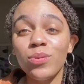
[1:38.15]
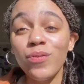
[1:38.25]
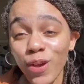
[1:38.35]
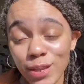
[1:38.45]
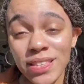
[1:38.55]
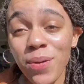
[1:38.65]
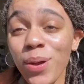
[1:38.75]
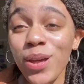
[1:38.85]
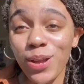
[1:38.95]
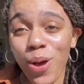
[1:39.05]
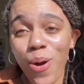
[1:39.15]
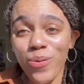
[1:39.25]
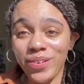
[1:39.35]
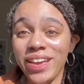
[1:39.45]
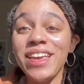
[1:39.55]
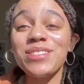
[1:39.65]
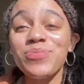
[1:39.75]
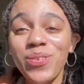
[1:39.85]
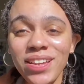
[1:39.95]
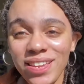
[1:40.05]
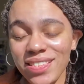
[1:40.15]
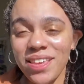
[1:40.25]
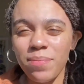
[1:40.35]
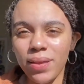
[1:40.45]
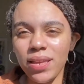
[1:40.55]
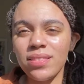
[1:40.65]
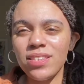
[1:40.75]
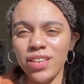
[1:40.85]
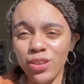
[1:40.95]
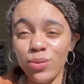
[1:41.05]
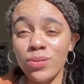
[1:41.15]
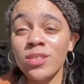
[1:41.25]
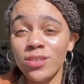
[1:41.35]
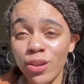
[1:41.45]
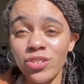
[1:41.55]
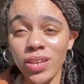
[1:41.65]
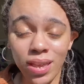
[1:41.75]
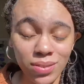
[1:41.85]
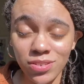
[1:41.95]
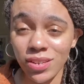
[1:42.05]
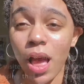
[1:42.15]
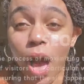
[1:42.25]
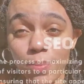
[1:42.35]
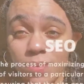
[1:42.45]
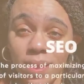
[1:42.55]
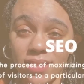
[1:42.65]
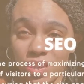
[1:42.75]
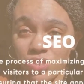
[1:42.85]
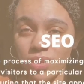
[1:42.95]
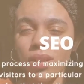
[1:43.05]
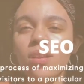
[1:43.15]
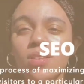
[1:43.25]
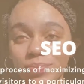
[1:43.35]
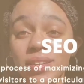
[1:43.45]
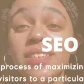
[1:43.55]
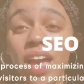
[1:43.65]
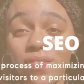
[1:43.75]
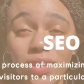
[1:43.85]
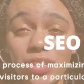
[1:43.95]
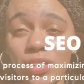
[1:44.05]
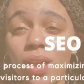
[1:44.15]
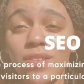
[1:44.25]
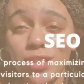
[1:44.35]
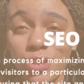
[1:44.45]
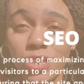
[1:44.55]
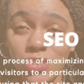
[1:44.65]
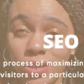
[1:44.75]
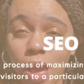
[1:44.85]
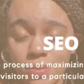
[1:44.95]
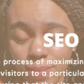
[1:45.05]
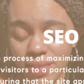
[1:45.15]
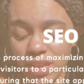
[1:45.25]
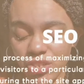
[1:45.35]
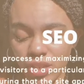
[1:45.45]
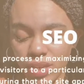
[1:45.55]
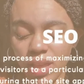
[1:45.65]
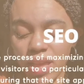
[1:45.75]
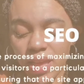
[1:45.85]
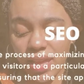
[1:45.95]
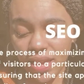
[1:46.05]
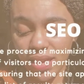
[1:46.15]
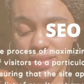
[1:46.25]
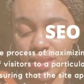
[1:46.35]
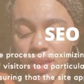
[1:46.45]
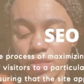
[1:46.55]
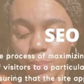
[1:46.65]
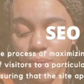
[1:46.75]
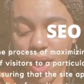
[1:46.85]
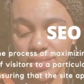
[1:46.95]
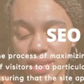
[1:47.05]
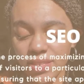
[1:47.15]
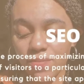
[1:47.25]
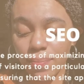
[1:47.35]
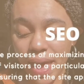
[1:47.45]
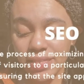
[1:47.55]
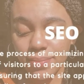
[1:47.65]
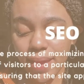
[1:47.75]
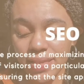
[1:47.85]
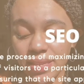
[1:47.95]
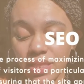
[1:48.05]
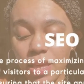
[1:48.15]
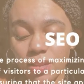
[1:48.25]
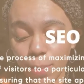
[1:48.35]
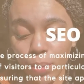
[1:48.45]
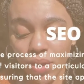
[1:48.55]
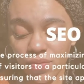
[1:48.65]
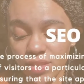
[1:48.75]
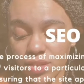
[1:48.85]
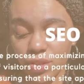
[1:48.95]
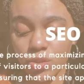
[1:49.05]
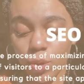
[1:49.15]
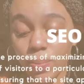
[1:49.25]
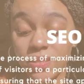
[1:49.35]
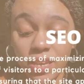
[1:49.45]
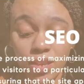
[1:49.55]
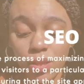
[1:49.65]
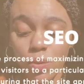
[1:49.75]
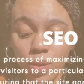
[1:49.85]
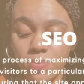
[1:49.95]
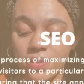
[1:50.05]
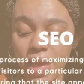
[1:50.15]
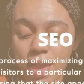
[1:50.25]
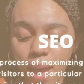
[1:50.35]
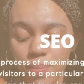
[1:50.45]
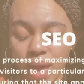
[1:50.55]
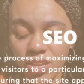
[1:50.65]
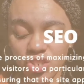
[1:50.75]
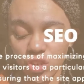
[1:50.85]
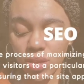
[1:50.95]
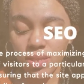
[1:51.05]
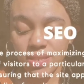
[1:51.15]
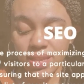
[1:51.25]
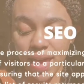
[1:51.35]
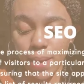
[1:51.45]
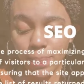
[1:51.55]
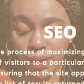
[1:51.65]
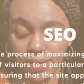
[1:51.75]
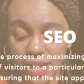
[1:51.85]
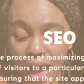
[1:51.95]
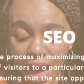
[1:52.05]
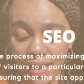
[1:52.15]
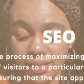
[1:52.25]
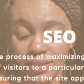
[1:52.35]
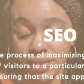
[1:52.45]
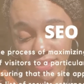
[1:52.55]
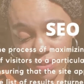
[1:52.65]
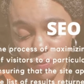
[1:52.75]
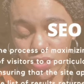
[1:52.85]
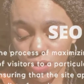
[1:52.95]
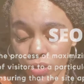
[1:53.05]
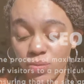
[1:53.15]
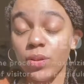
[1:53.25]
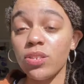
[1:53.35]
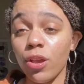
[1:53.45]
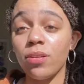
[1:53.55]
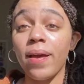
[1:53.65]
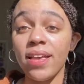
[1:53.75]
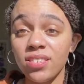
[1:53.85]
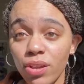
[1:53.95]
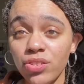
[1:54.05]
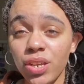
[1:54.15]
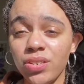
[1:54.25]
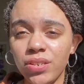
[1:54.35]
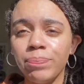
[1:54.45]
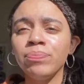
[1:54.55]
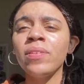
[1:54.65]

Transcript: The first thing we're going to go over is what does it mean to use search engine optimization. The definition of search engine optimization is the process of maximizing the number of visitors to a particular website by ensuring the site appears high in the list of results returned by a search engine.